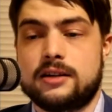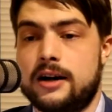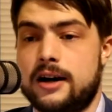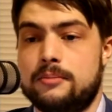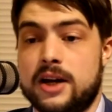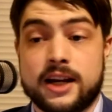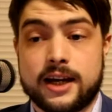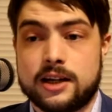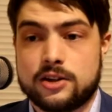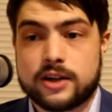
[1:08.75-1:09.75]
And
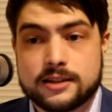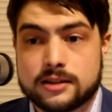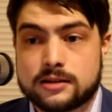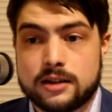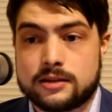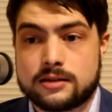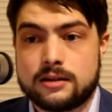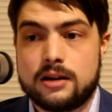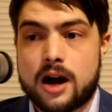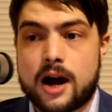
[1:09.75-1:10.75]
again, you guys, it's
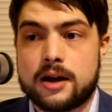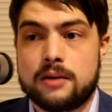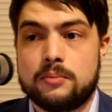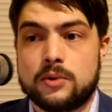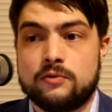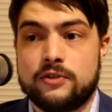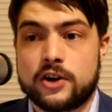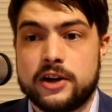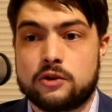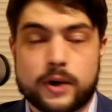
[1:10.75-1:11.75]
I am
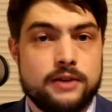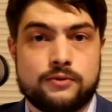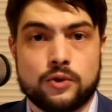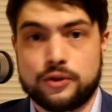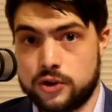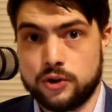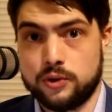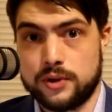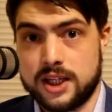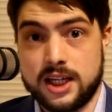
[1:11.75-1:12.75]
very grateful
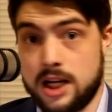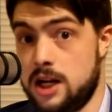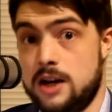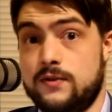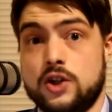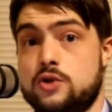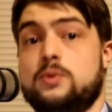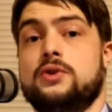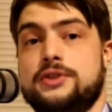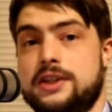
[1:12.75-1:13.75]
to the
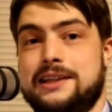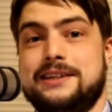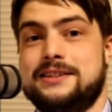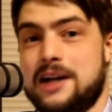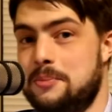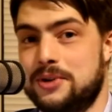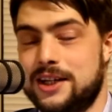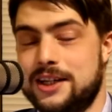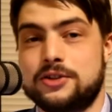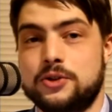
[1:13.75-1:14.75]
individuals at these
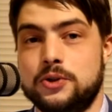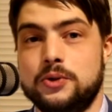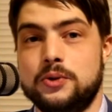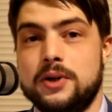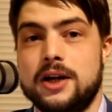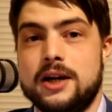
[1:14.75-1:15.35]
companies who